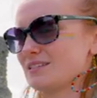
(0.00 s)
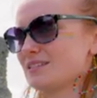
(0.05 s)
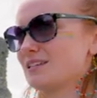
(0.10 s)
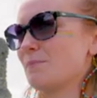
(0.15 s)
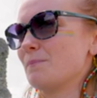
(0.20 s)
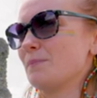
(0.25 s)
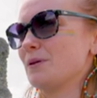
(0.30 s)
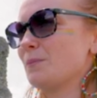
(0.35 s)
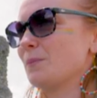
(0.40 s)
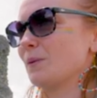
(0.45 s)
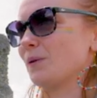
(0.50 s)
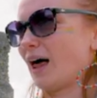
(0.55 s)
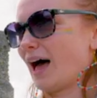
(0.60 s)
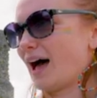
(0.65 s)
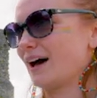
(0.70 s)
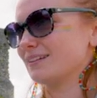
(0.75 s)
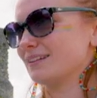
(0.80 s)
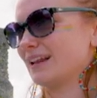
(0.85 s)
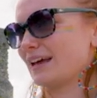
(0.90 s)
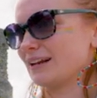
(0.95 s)
some people
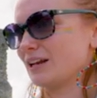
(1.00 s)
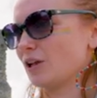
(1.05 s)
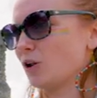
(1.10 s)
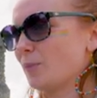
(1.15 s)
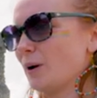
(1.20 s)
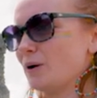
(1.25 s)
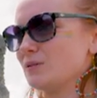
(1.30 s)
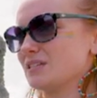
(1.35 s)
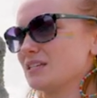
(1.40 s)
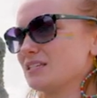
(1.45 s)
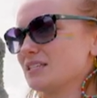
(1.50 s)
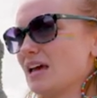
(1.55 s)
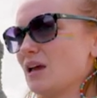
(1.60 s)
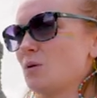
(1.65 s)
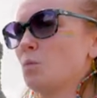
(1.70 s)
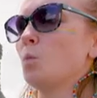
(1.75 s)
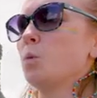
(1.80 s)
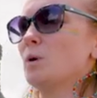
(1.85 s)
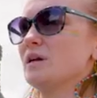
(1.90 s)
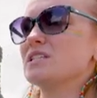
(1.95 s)
had like little posters
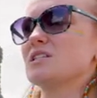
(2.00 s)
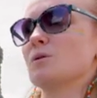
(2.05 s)
saying, we